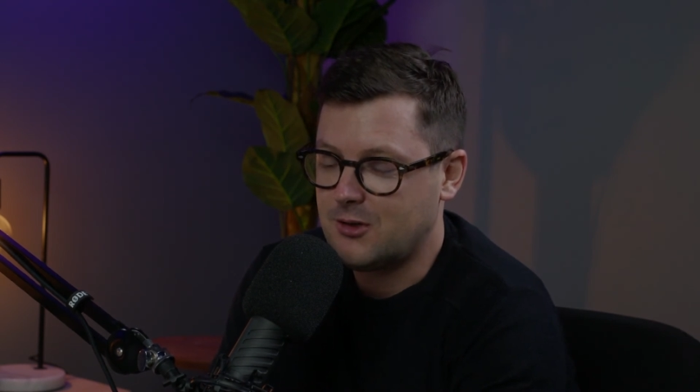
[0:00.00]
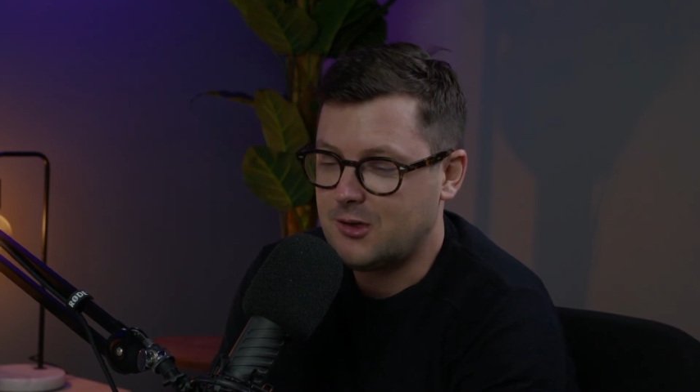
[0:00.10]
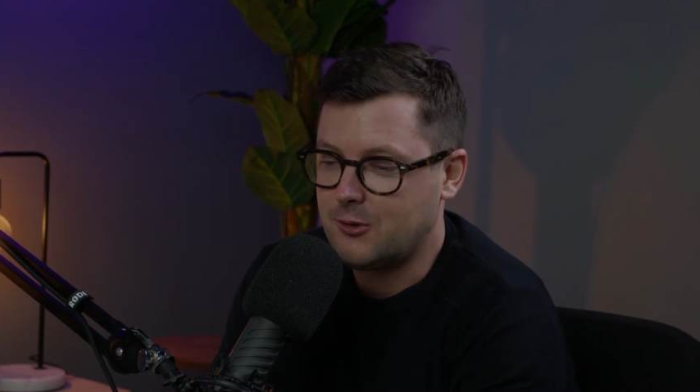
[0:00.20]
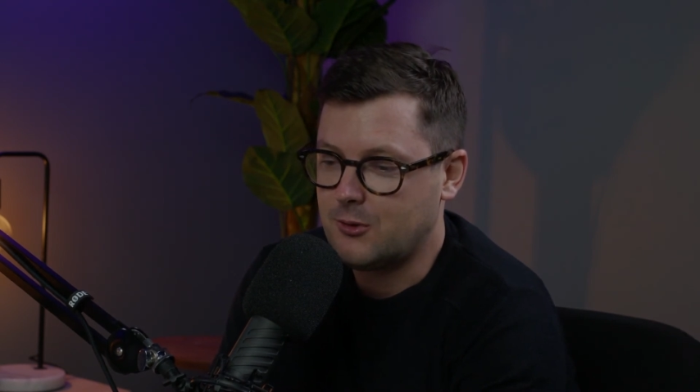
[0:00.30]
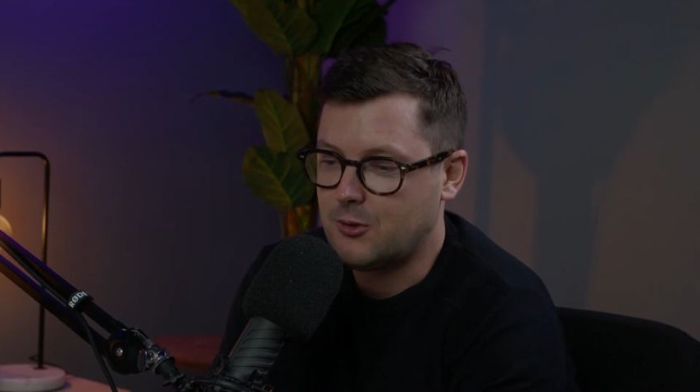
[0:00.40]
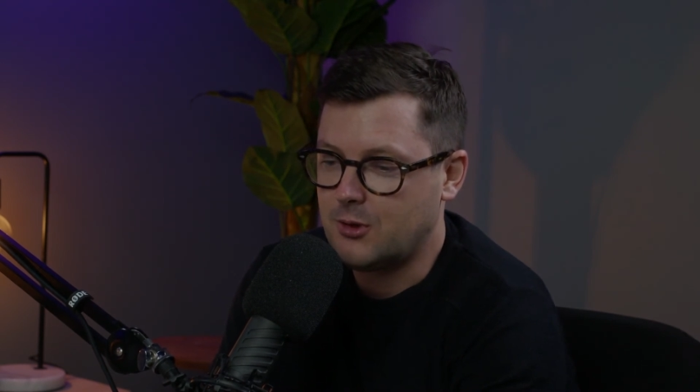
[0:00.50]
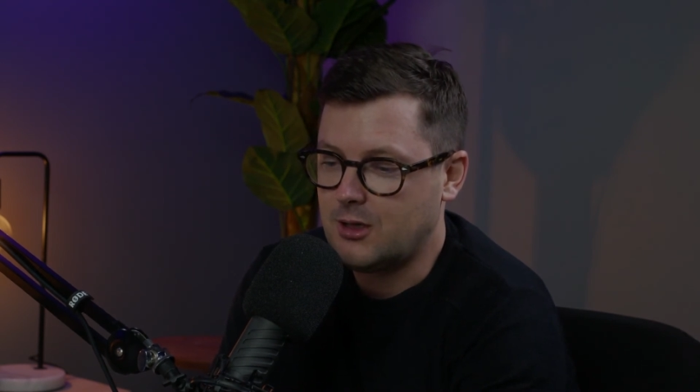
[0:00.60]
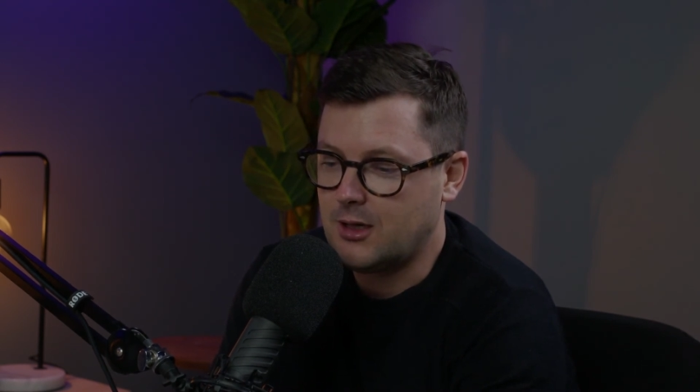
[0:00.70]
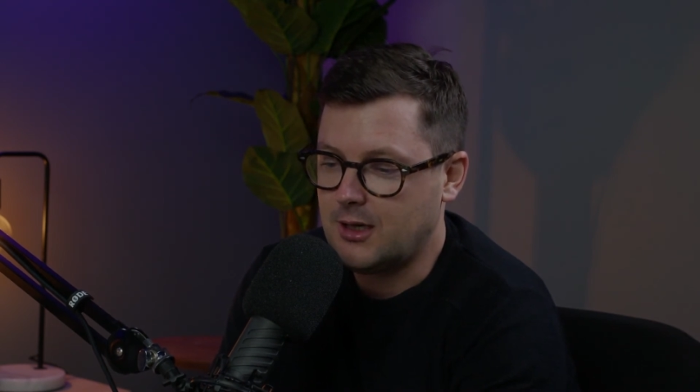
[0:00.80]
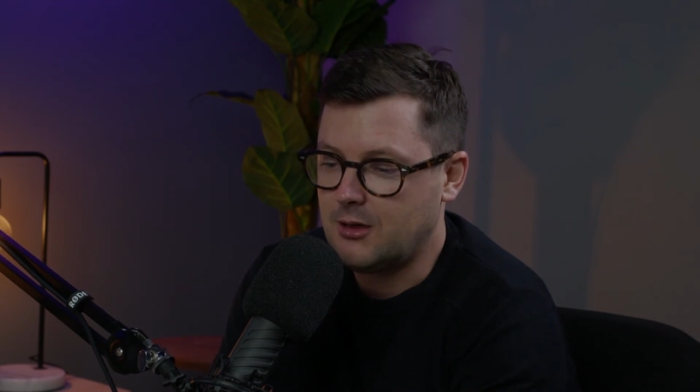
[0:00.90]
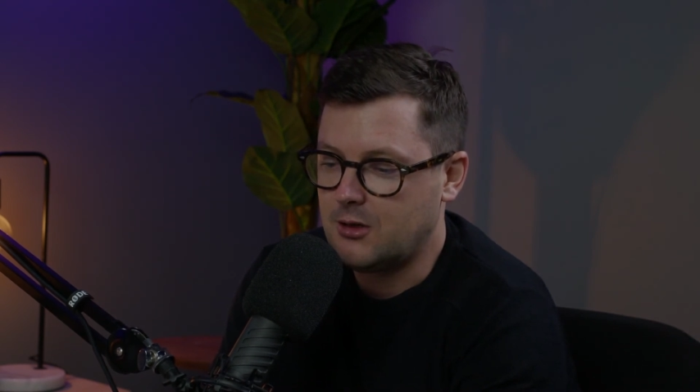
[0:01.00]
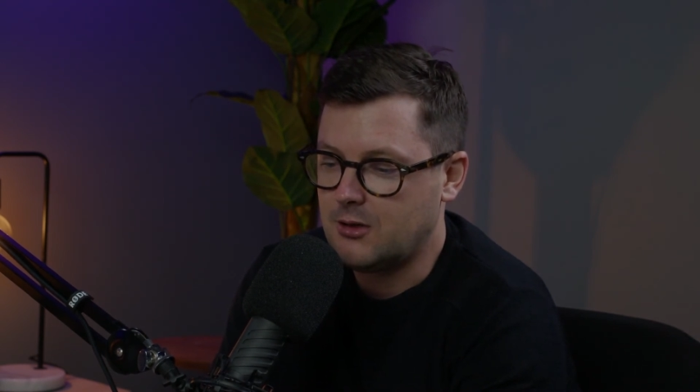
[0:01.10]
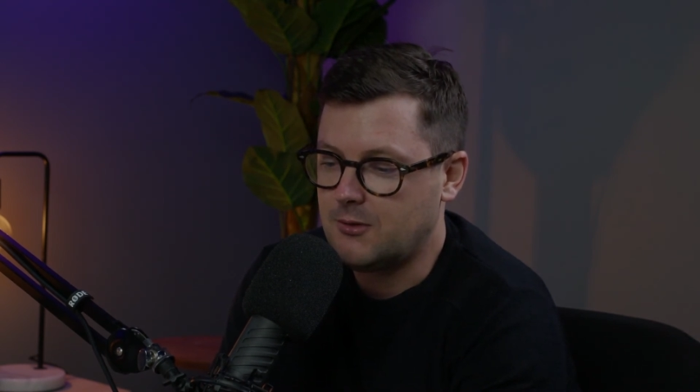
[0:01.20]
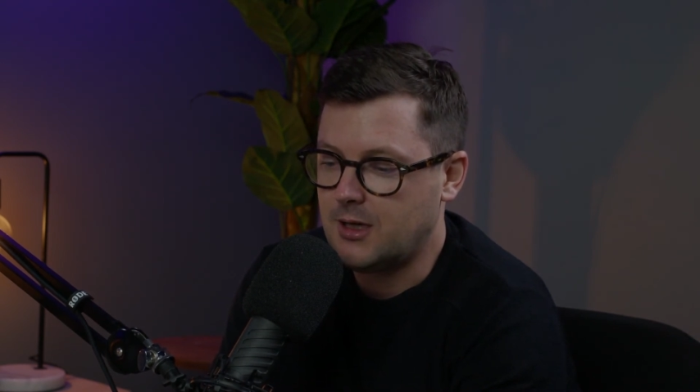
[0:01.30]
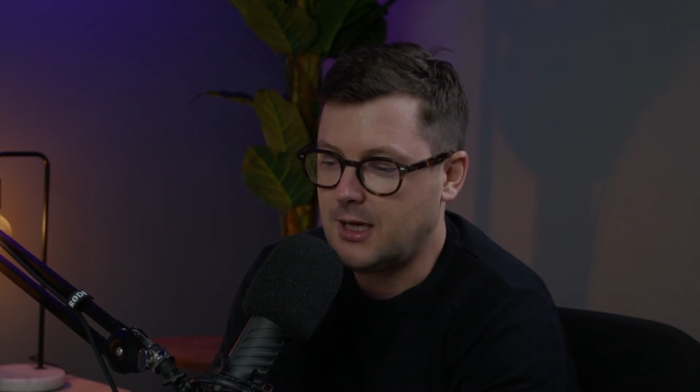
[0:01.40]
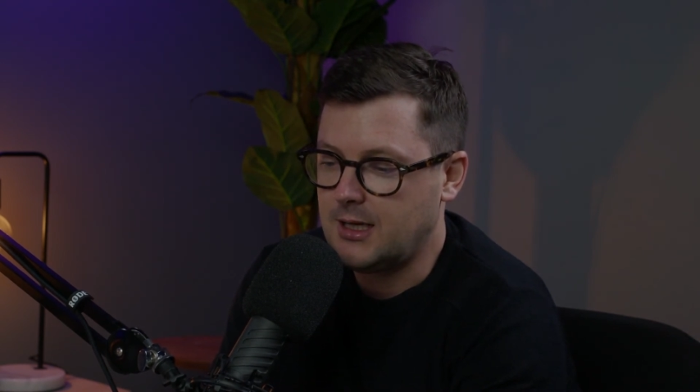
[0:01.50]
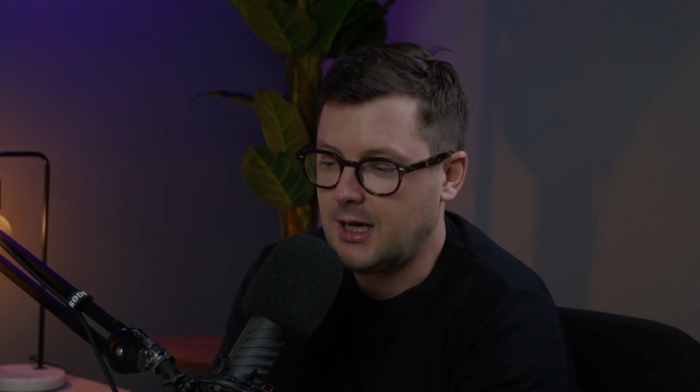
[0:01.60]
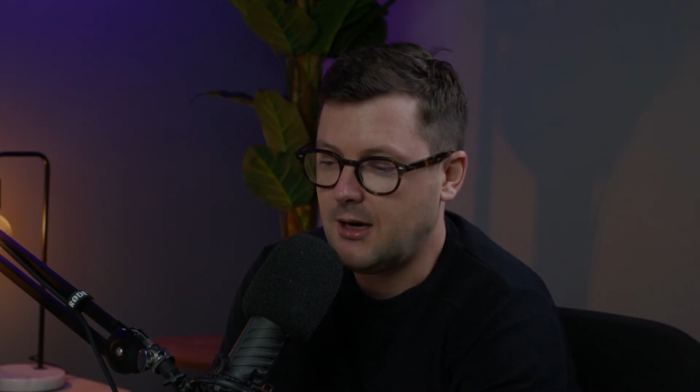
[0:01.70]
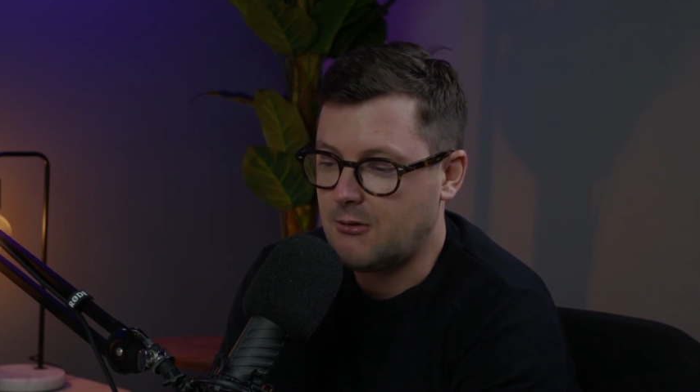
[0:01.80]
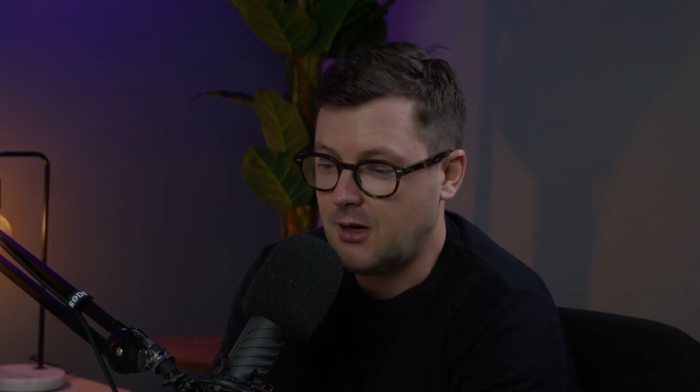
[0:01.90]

a, to talking to the leader of a uh,